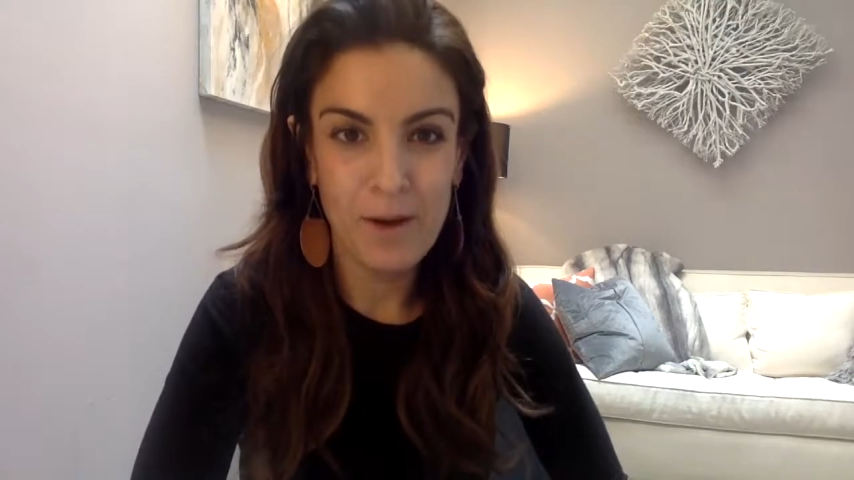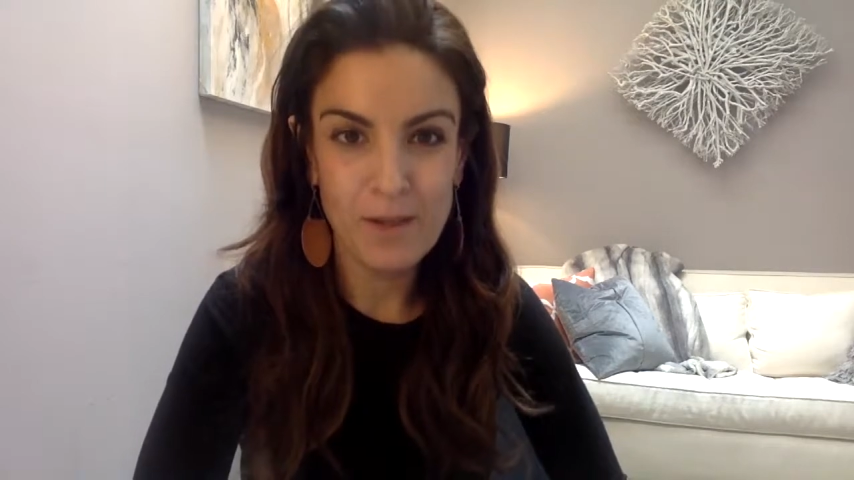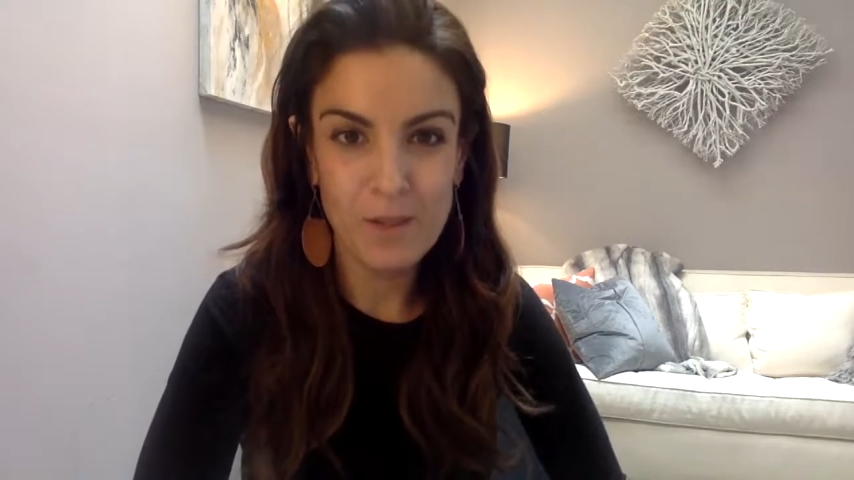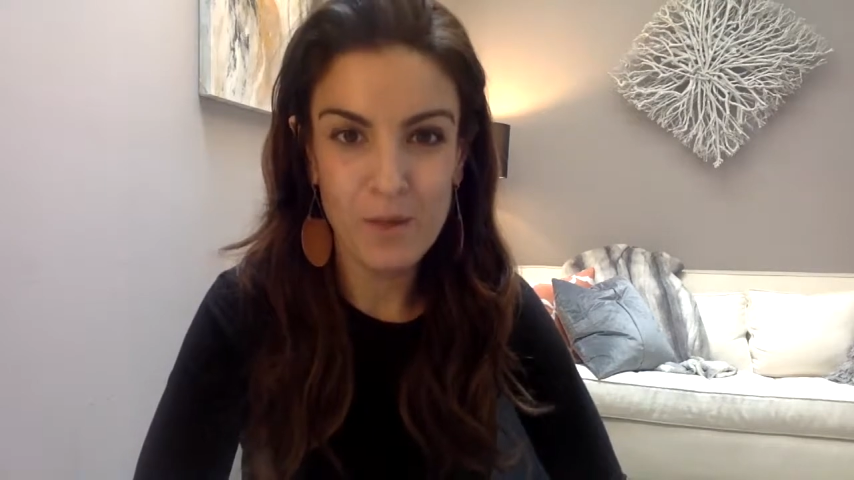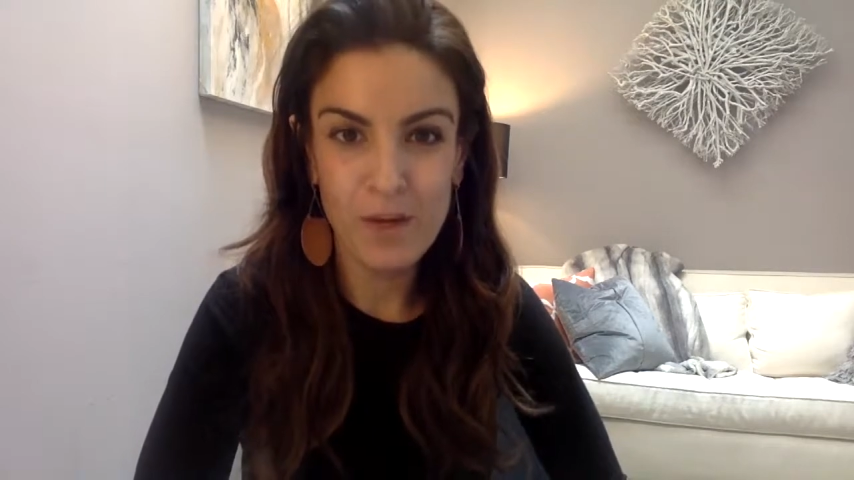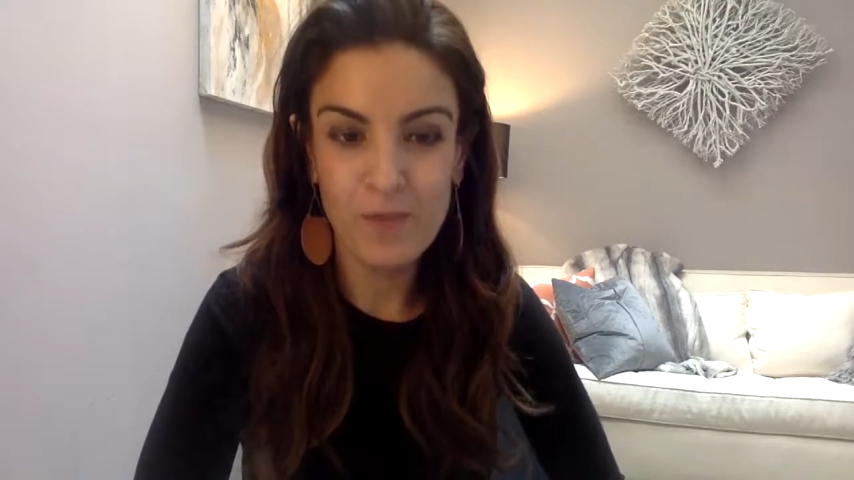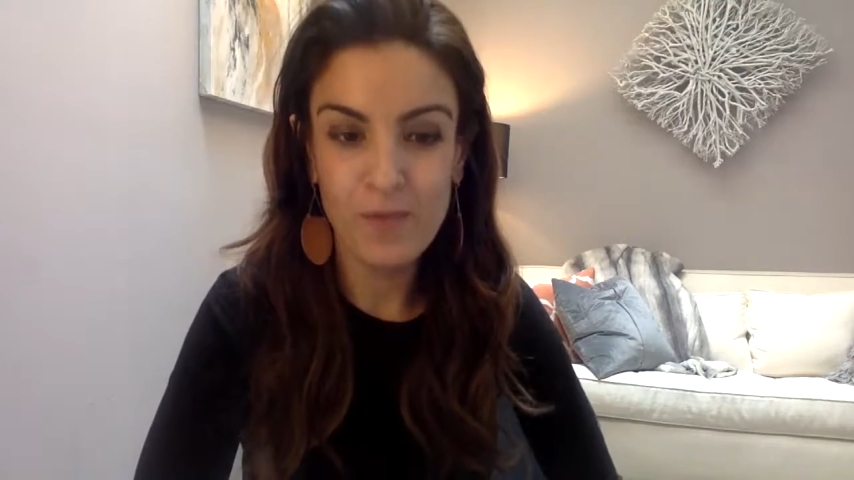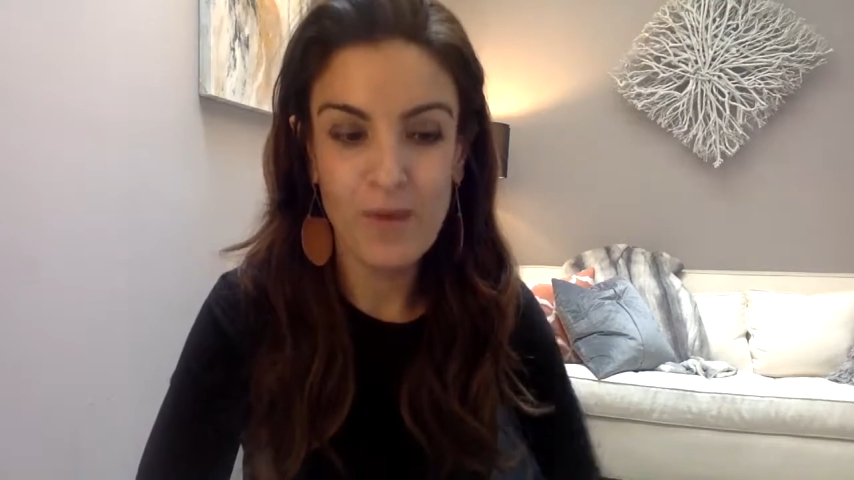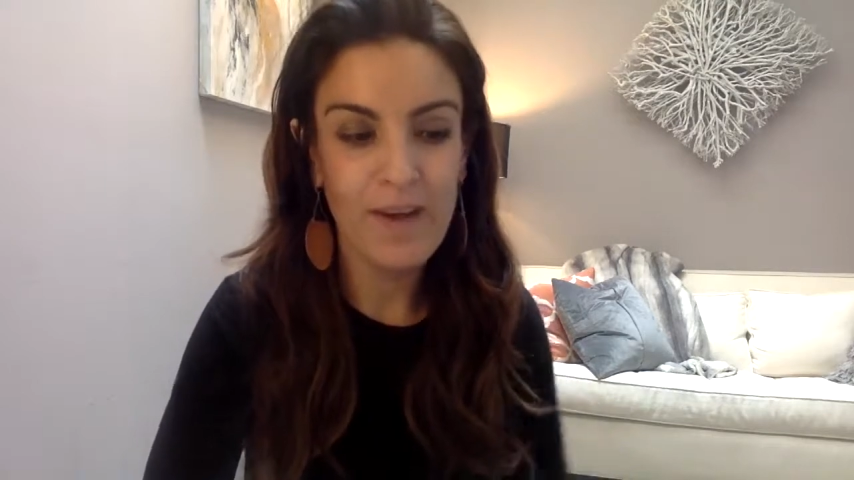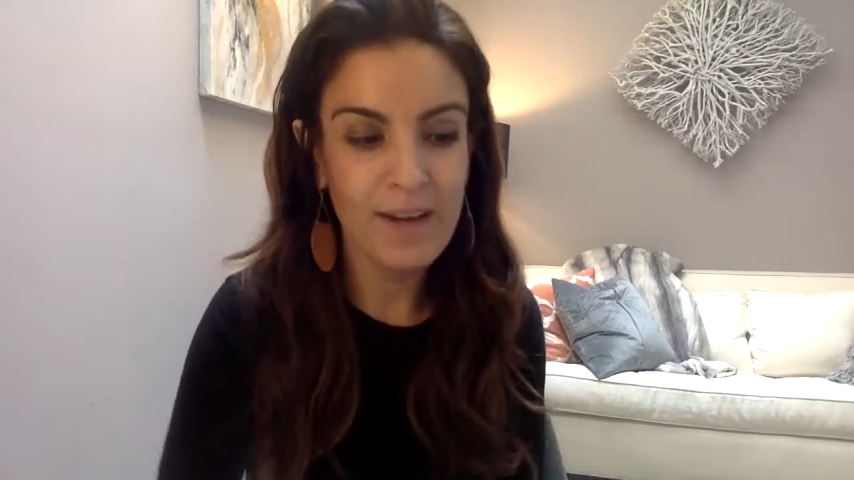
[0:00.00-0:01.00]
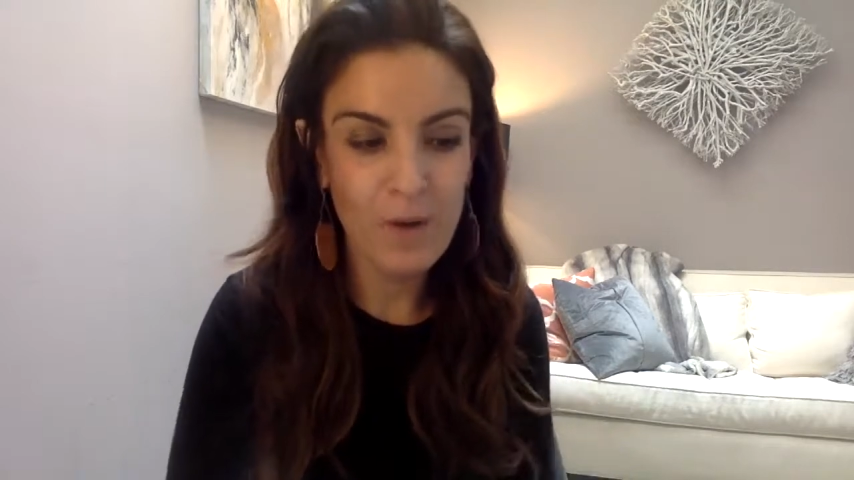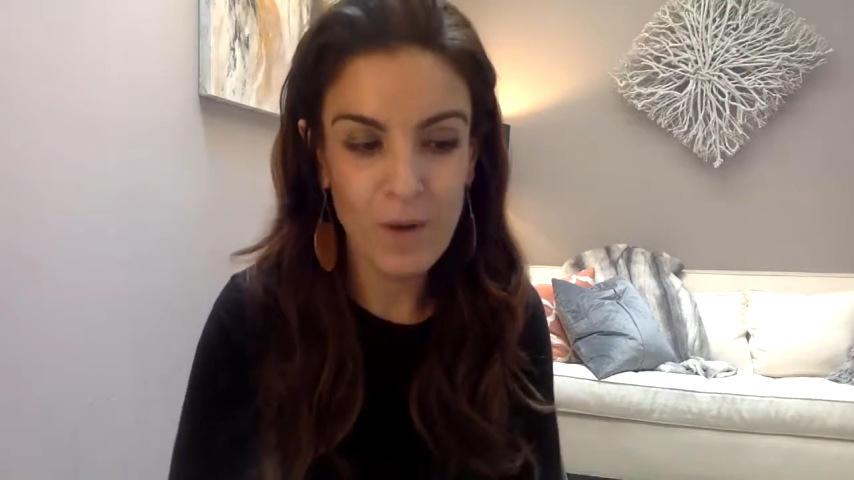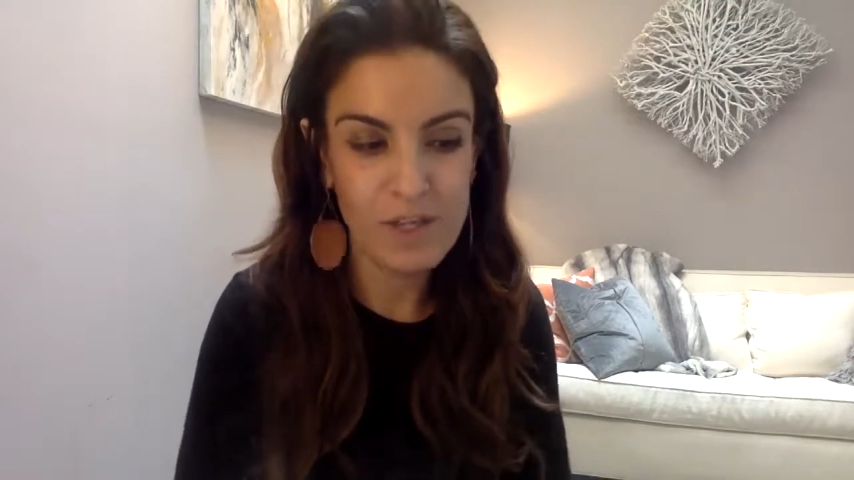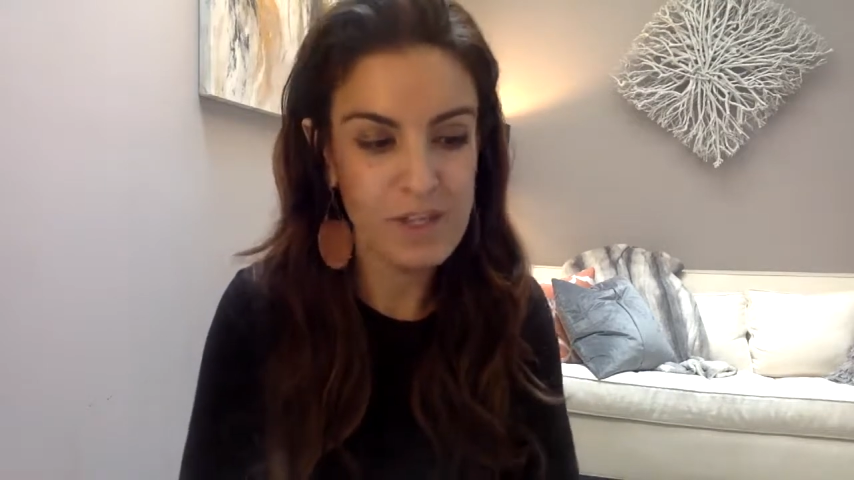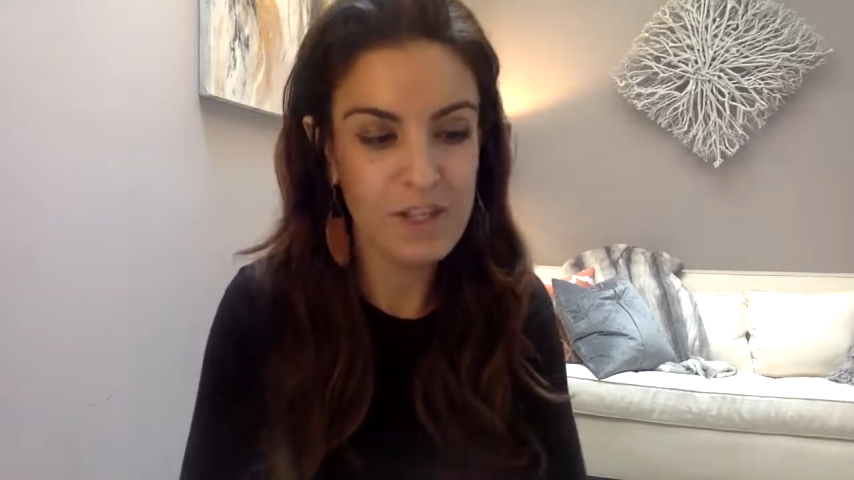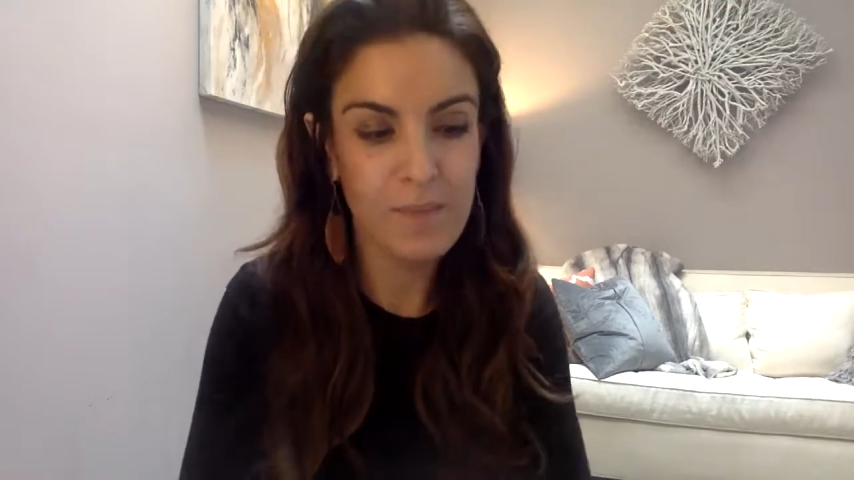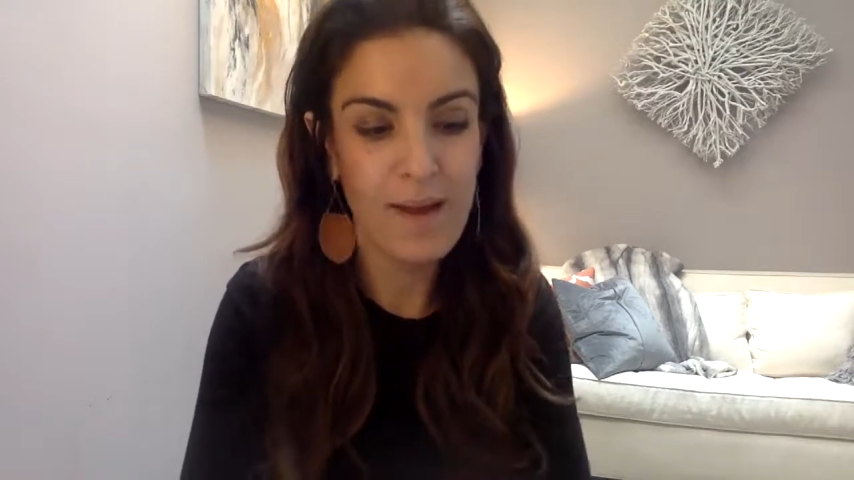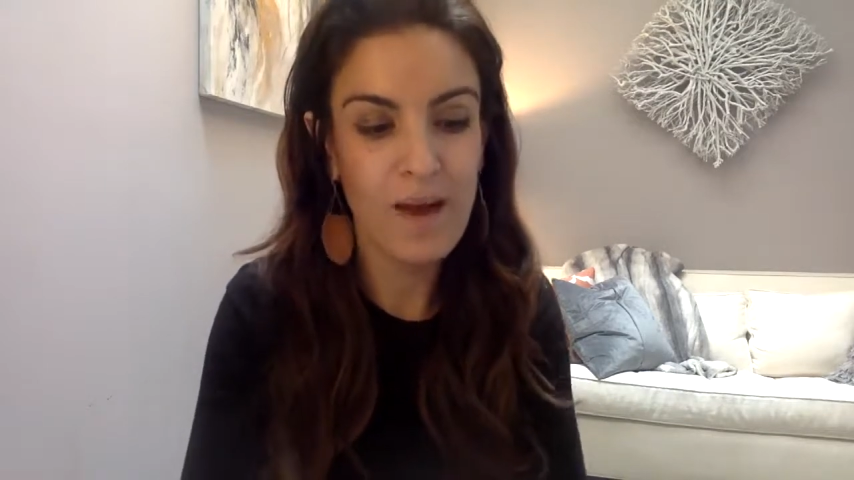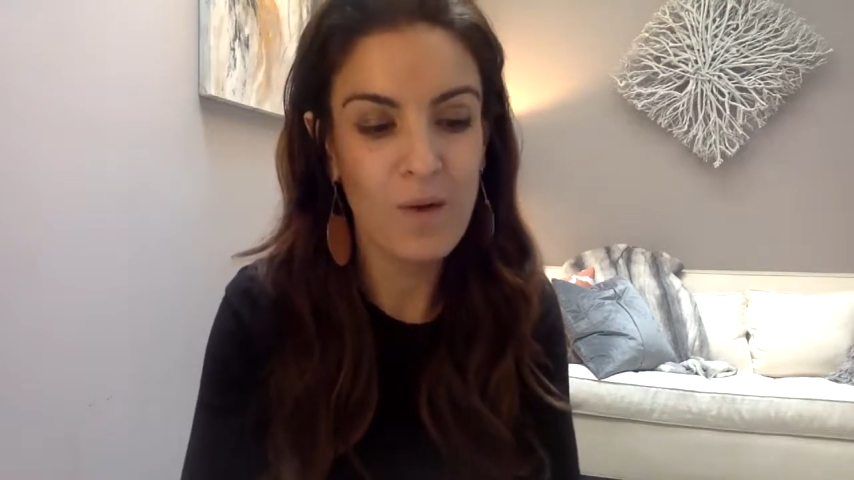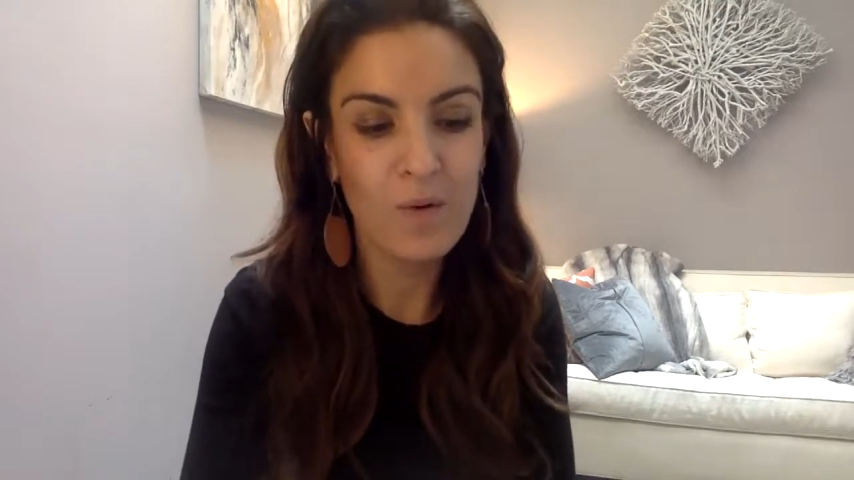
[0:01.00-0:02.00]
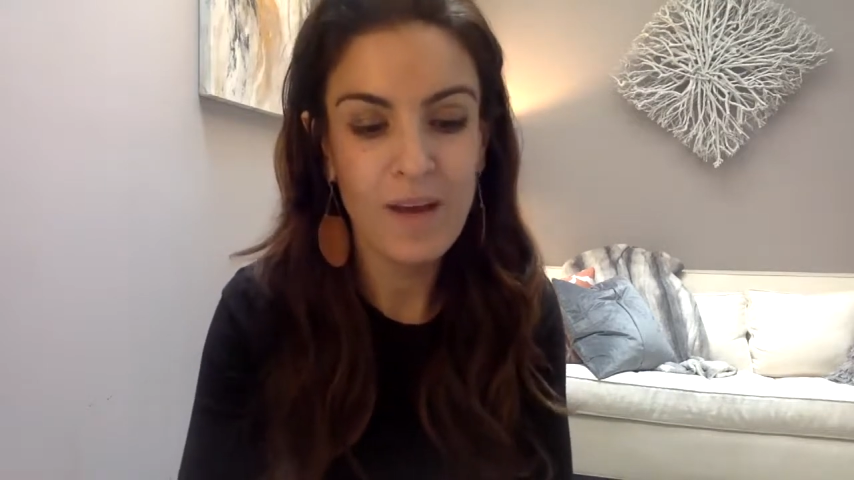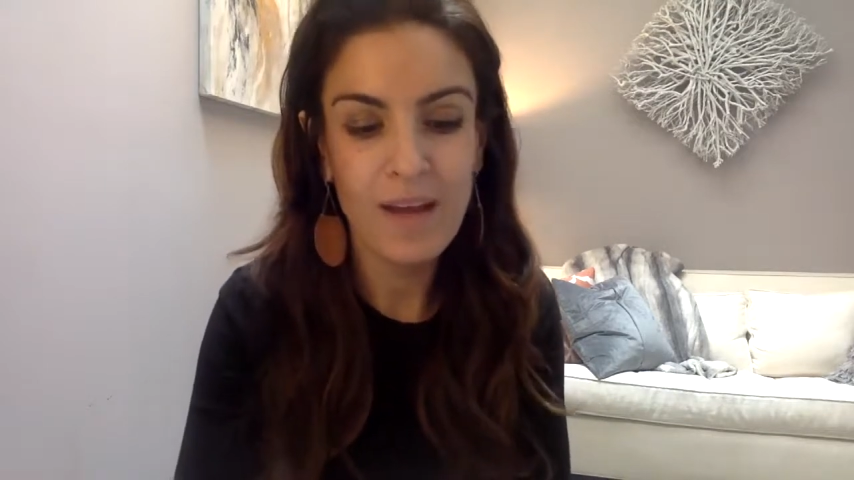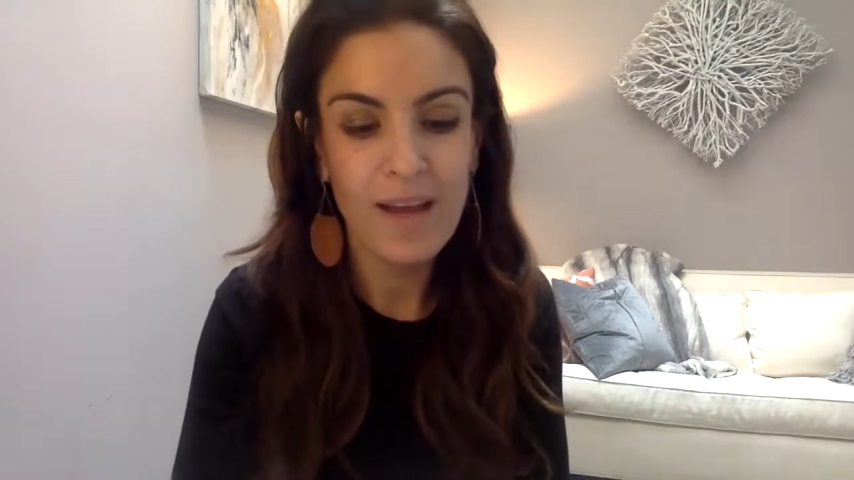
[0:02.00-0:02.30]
parts work. If you have any question about